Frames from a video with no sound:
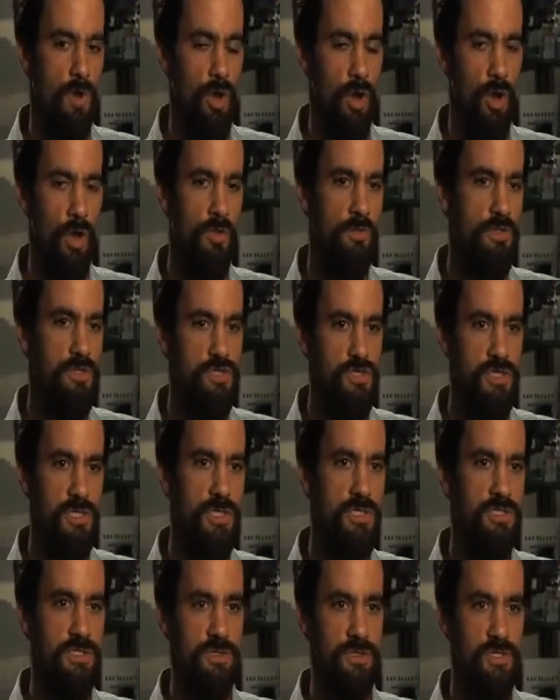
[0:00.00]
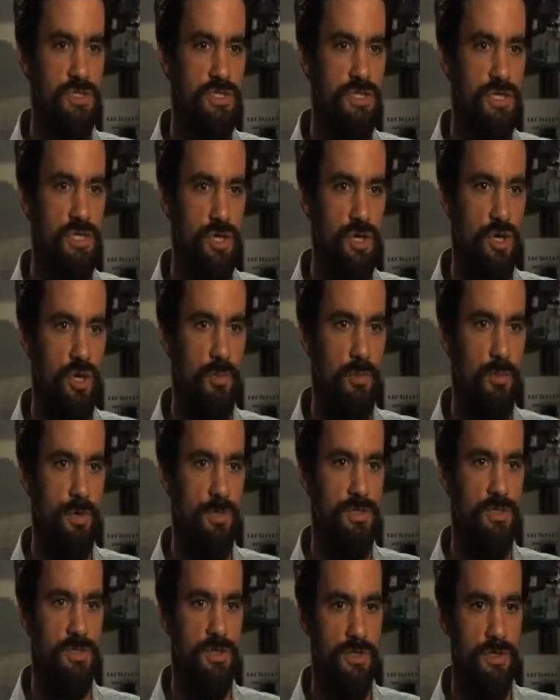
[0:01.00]
all the genes in the genome are
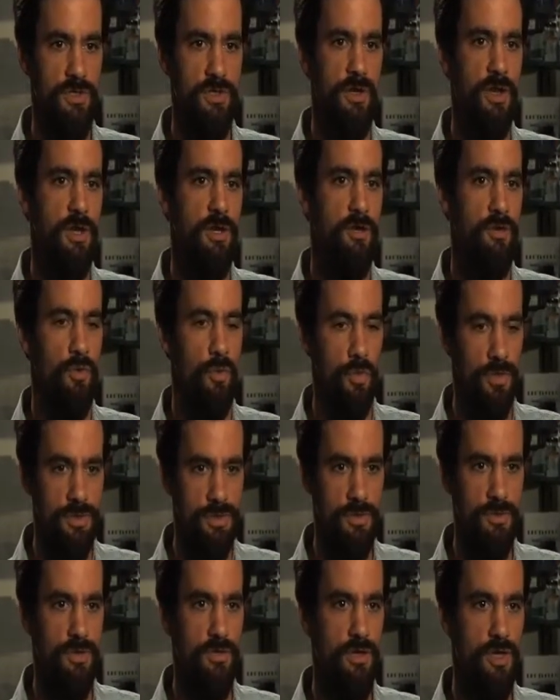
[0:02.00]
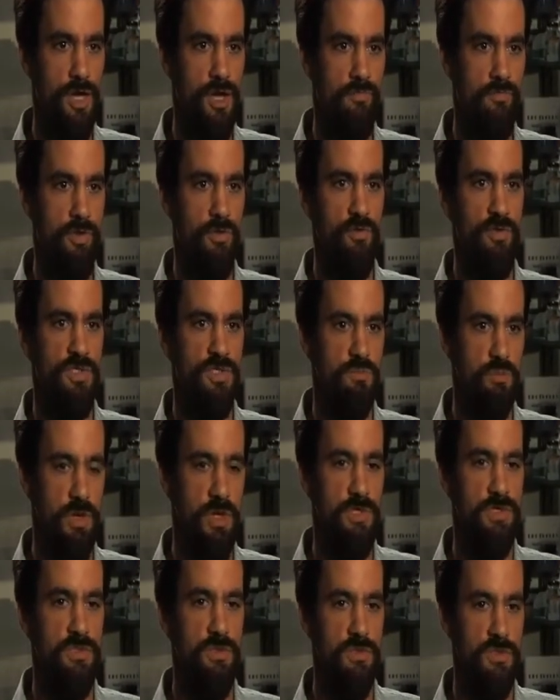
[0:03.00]
turned on or turned off in
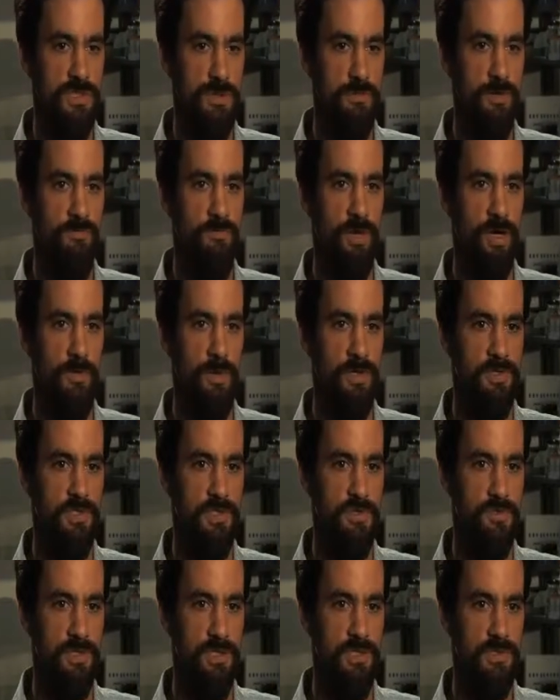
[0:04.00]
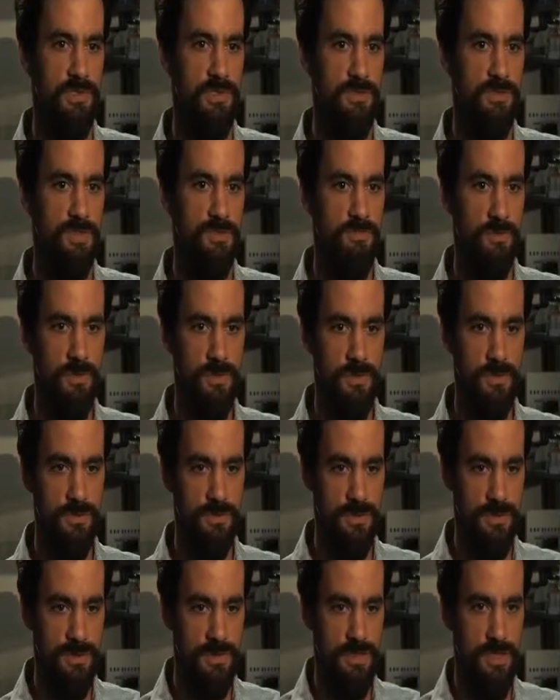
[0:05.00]
response to some environmental stress. So it's a very sort
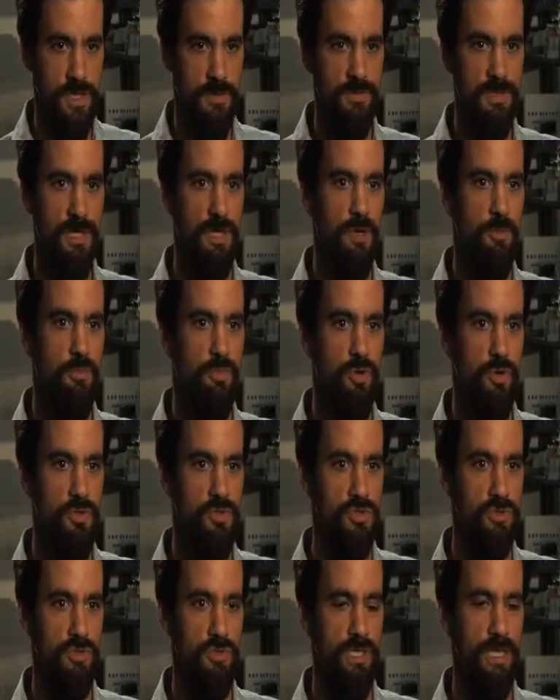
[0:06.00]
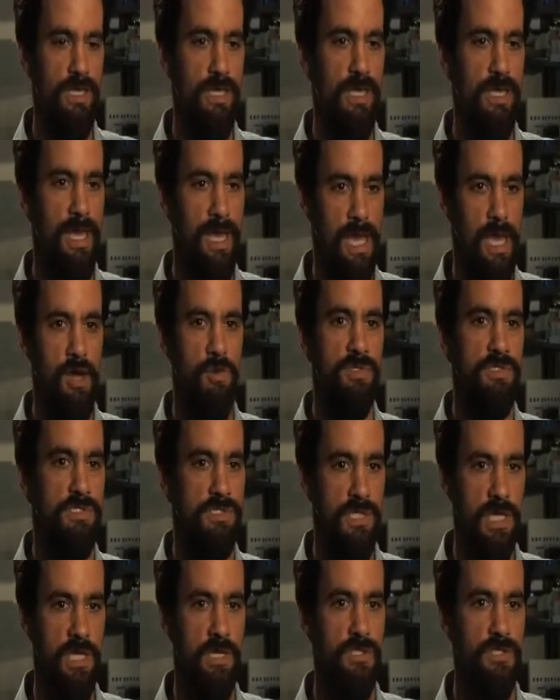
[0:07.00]
of top-down approach looking at how a
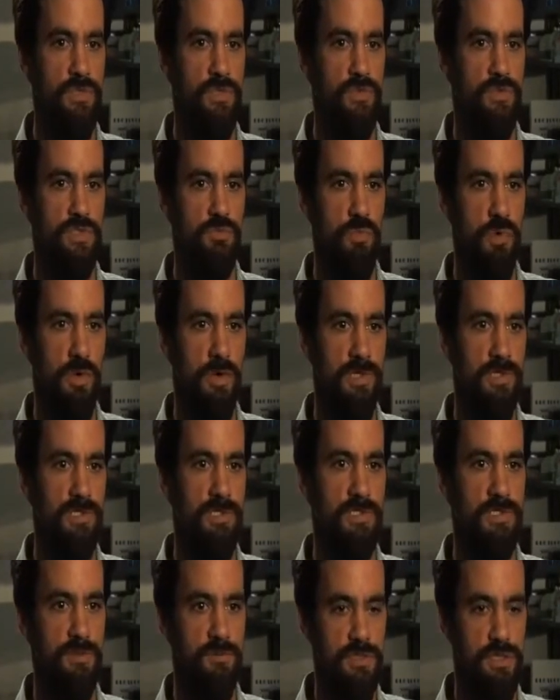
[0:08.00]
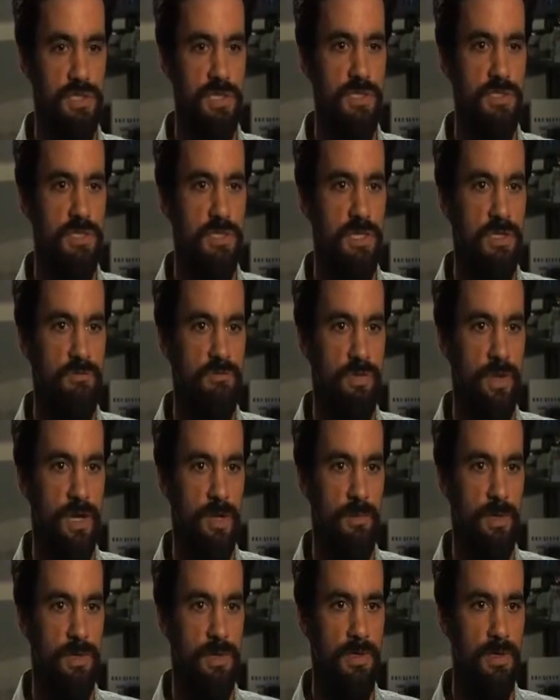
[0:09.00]
cell is responding to some change in the
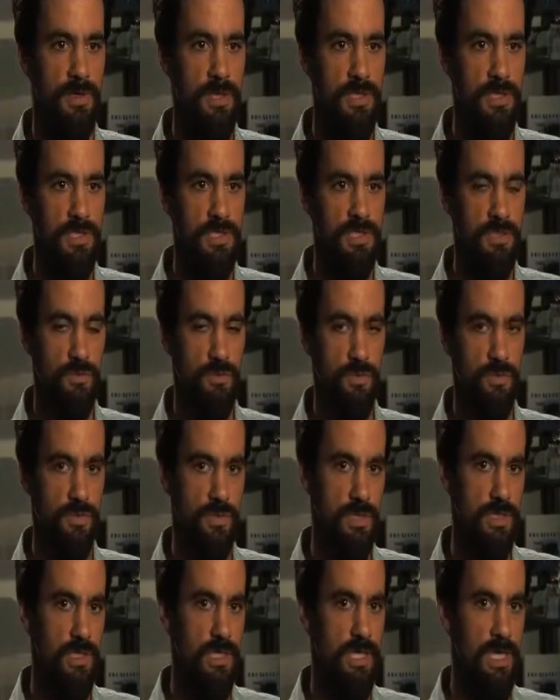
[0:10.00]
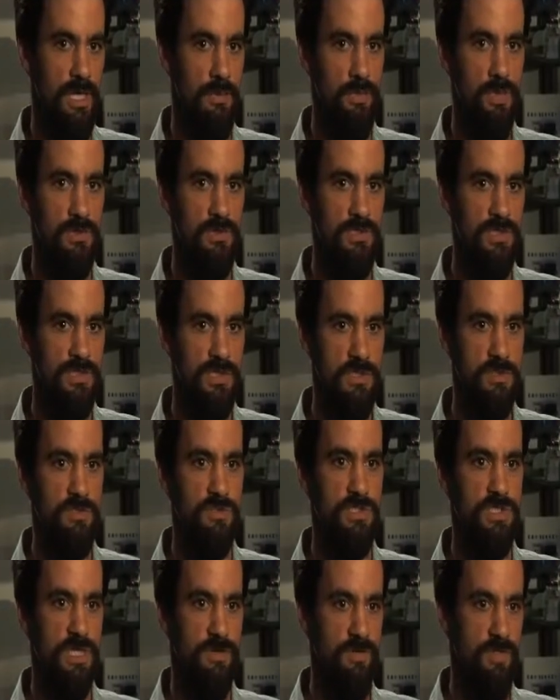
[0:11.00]
environment. So we're looking at about 6,000 or
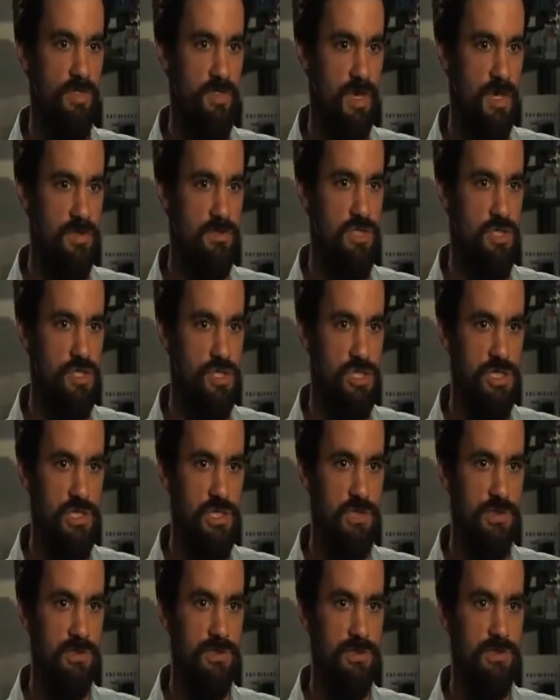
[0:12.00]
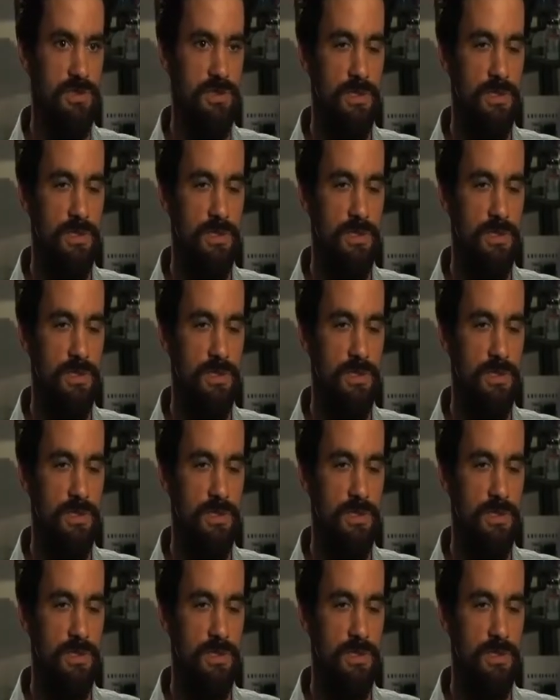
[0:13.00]
7,000 genes